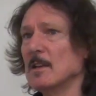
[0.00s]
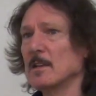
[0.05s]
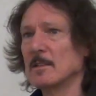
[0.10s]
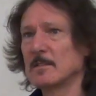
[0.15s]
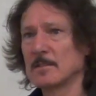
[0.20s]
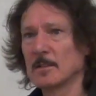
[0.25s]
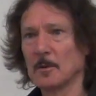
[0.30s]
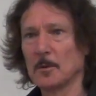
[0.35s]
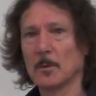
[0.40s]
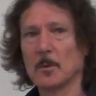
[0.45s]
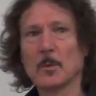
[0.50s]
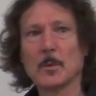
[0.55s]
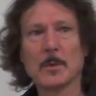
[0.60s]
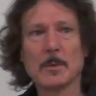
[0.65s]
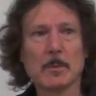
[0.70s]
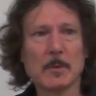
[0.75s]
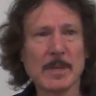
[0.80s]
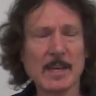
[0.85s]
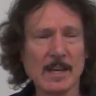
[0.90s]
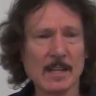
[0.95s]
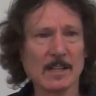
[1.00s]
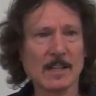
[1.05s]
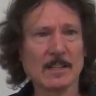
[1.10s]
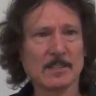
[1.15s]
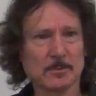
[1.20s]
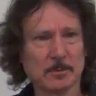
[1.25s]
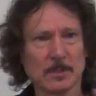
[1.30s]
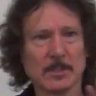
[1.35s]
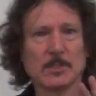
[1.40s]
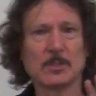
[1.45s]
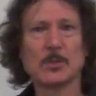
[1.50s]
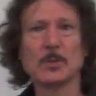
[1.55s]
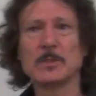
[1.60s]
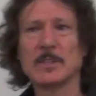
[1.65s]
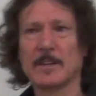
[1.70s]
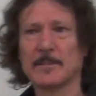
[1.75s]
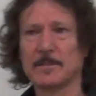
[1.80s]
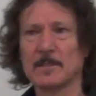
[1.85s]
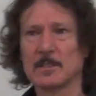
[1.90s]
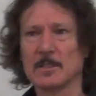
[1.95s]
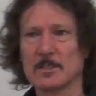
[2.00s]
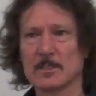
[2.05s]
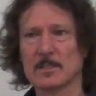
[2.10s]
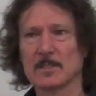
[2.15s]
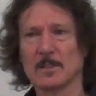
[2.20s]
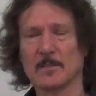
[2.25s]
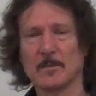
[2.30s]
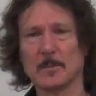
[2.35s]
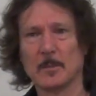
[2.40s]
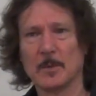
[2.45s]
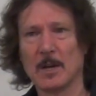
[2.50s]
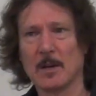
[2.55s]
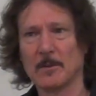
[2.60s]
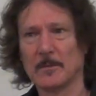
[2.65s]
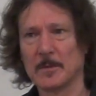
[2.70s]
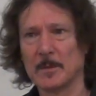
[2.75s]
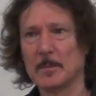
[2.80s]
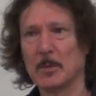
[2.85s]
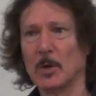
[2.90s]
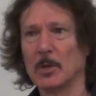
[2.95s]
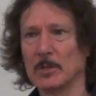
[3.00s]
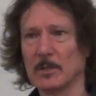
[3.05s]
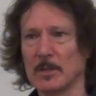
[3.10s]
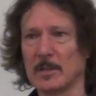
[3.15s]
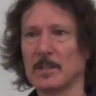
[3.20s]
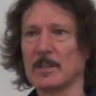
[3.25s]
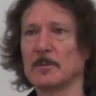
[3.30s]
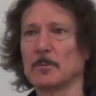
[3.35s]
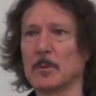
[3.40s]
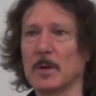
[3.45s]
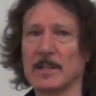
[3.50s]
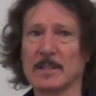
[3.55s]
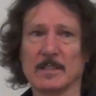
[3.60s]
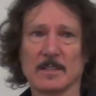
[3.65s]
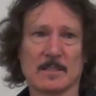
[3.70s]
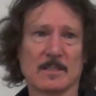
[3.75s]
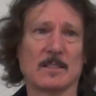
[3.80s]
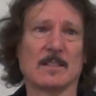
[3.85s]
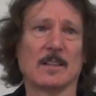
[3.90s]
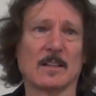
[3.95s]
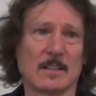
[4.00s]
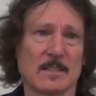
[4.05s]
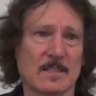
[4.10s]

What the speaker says: So we had actually two definitions of a monoid. One is like